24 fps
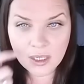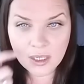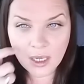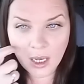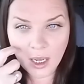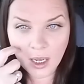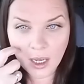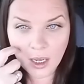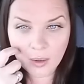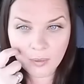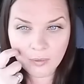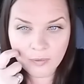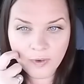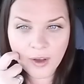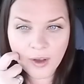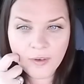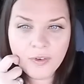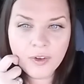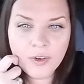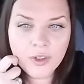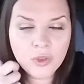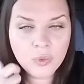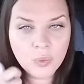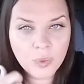5
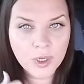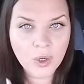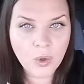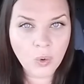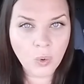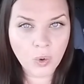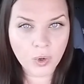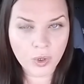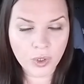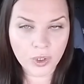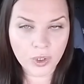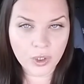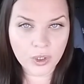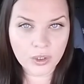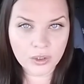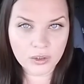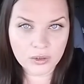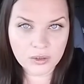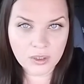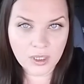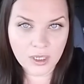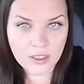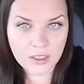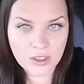foot 3/4
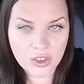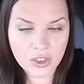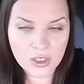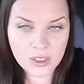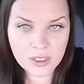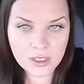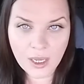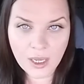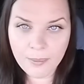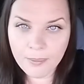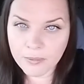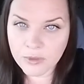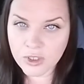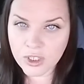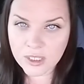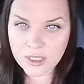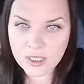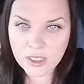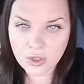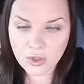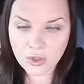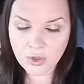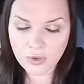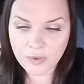inches. I'm
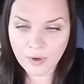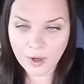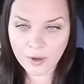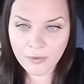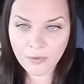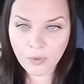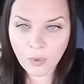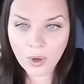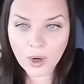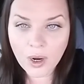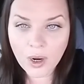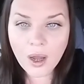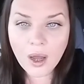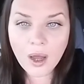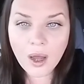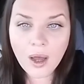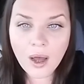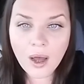just under 5'4".